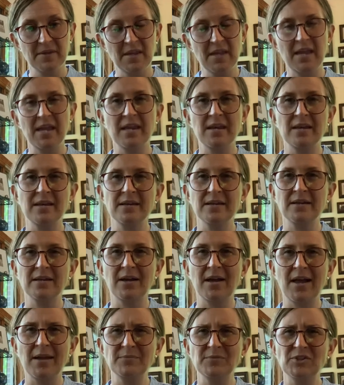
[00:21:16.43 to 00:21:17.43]
and
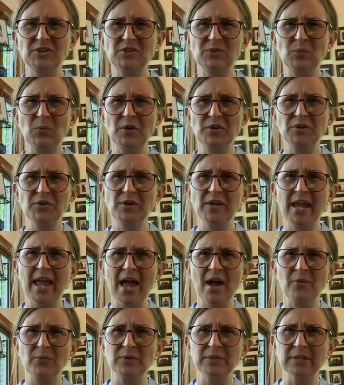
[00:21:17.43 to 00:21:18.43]
I'm just wondering
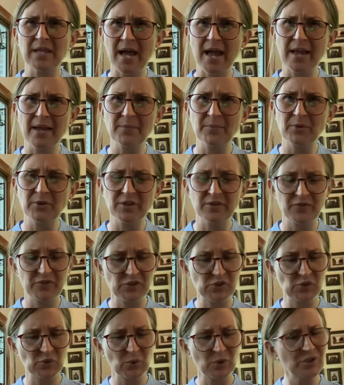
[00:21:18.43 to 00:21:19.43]
how reliable of a
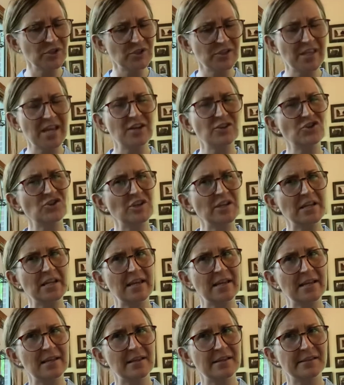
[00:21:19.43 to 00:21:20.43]
source that she
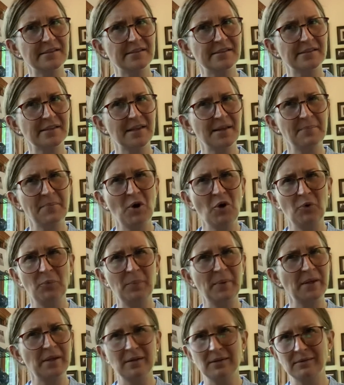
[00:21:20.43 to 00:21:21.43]
is. I'm
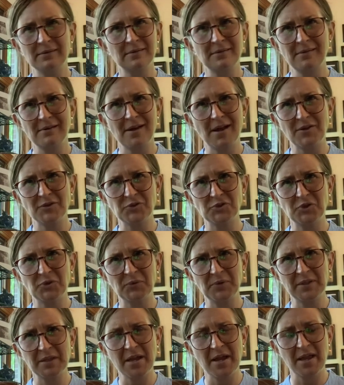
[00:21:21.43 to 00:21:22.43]
hoping not so
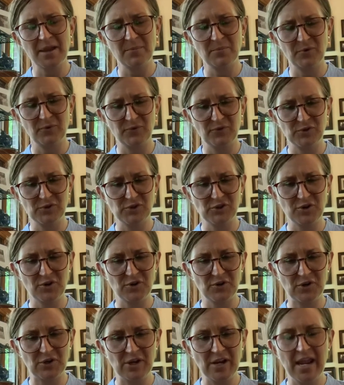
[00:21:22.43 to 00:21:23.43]
reliable for
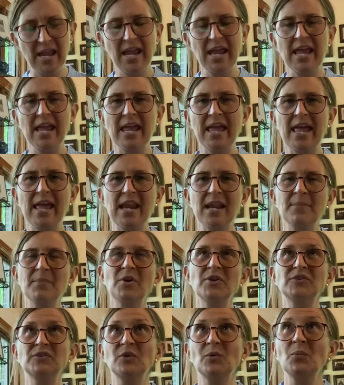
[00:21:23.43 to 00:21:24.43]
certain. And I'm
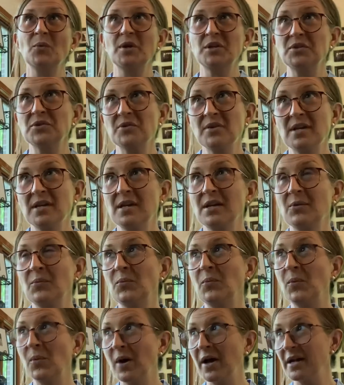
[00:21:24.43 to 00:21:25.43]
also wondering
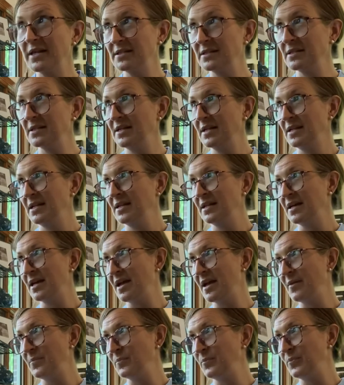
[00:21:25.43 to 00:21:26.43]
what
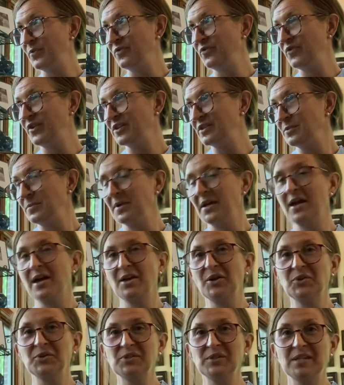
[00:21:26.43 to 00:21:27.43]
um, Professor
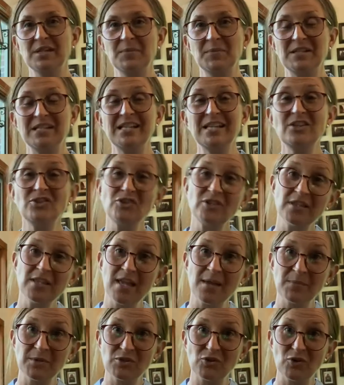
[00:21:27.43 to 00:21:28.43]
McGonagall is going to be teaching
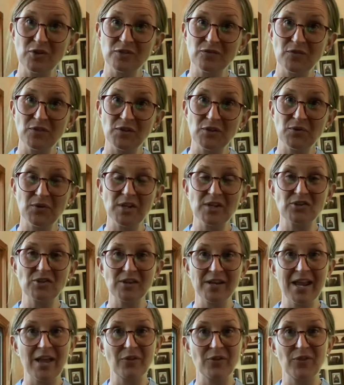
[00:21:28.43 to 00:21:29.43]
them in Transfiguration
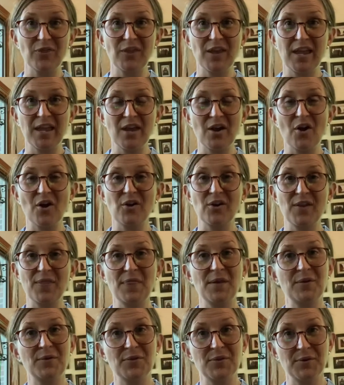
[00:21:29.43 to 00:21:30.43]
now that they are in
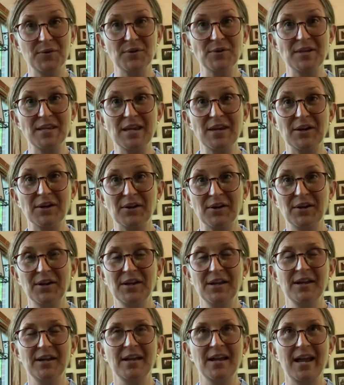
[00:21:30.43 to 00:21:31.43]
their third year.
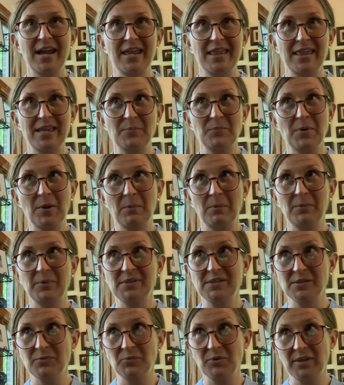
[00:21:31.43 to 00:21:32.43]
I think probably
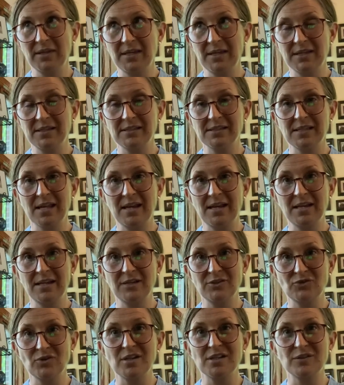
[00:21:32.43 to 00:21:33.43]
some really exciting
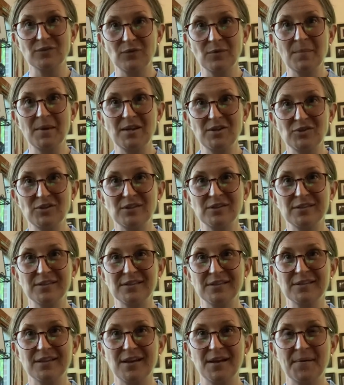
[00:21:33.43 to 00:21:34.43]
transformations,
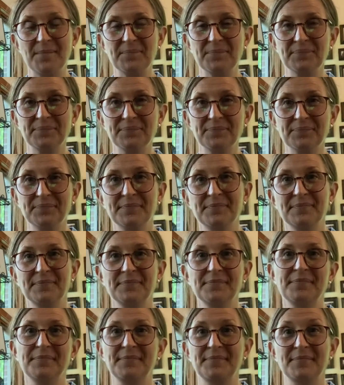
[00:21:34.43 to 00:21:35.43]
um,
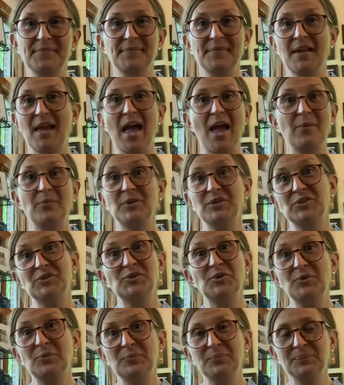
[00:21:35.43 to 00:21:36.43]
I would
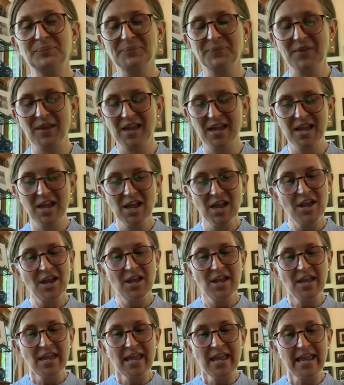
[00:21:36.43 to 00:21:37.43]
assume.
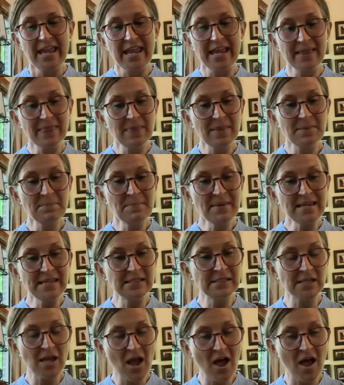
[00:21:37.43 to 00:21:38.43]
In the
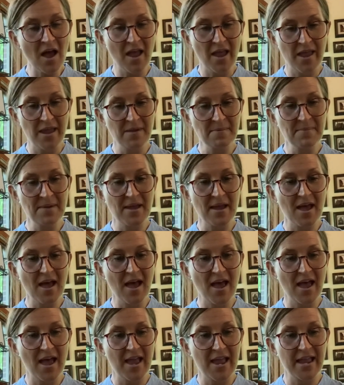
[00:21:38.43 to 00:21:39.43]
meantime,
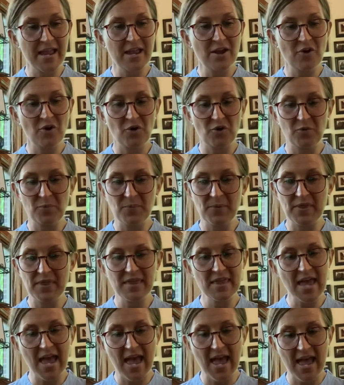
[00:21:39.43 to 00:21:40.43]
I hope
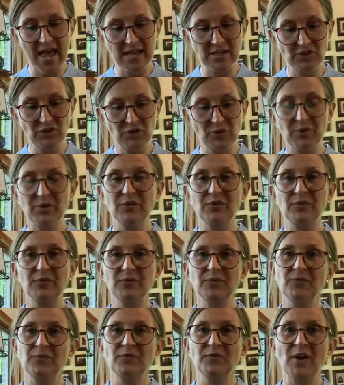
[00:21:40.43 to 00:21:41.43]
that your
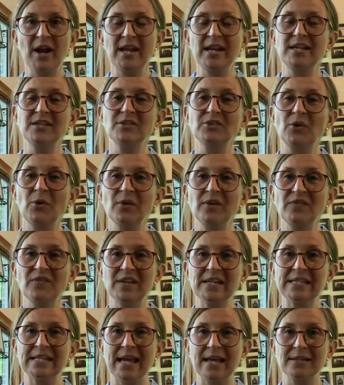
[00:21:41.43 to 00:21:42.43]
Friday is going
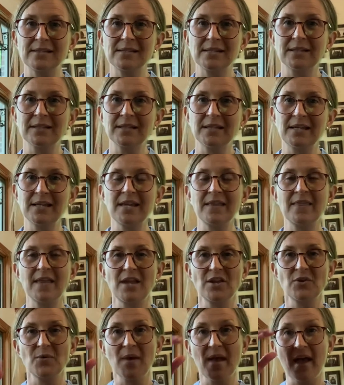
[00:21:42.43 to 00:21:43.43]
fantastically and that
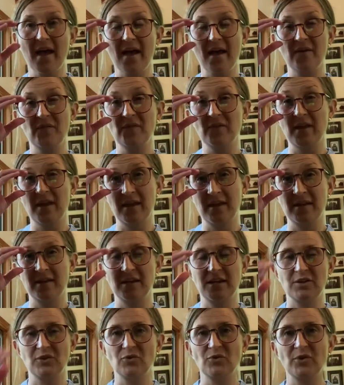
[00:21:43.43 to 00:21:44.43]
you have an
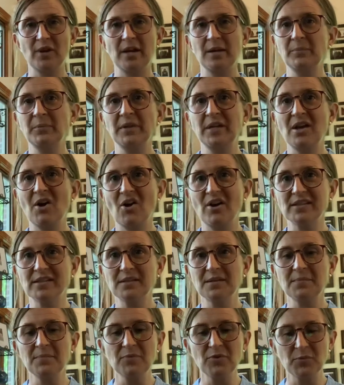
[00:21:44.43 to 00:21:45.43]
incredibly
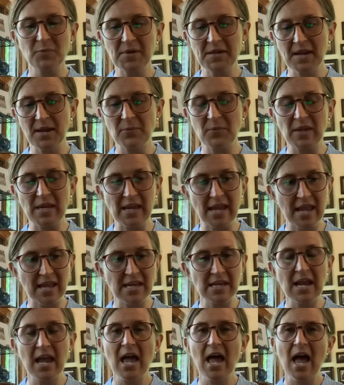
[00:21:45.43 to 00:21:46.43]
awesome three day
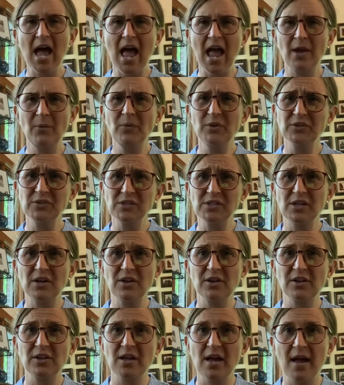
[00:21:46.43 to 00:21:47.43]
weekend. I will
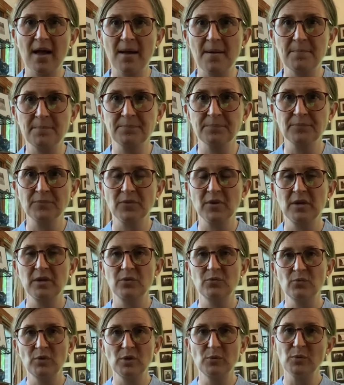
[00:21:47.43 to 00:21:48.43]
still um,
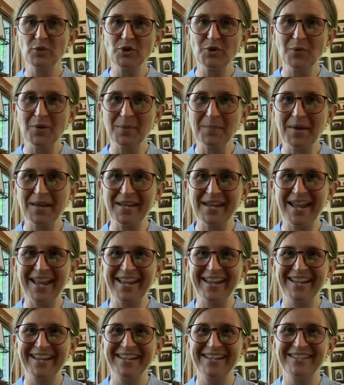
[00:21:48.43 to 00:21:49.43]
read with you on Monday.
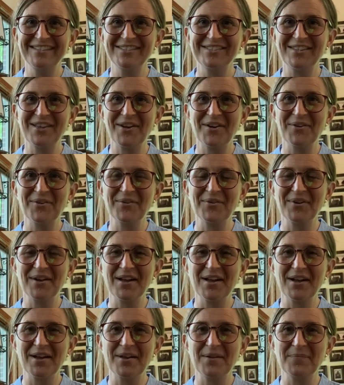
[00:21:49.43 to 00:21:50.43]
So
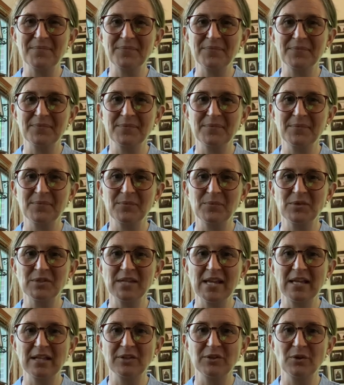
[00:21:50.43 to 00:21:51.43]
um, we'll
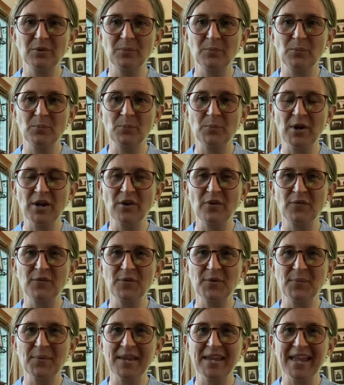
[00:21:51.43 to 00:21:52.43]
take a little break over the
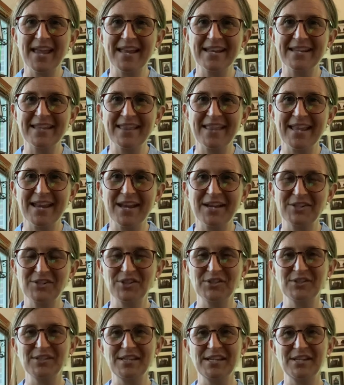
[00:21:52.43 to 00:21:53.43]
weekend and then I shall
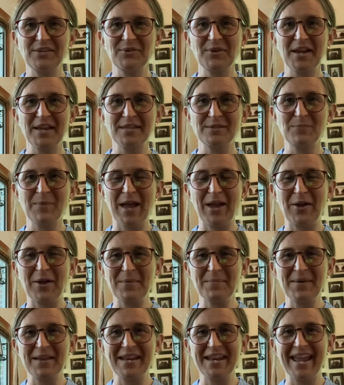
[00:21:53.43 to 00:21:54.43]
see you guys back on
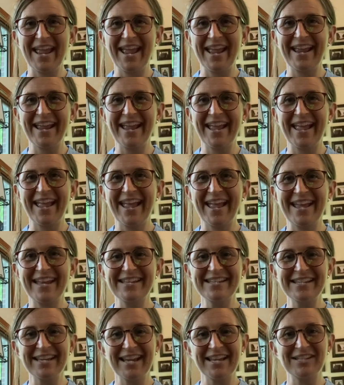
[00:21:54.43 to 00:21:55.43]
Monday.
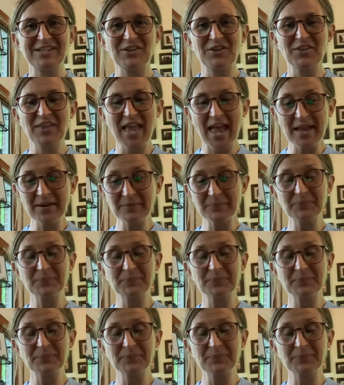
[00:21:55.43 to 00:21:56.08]
And until then,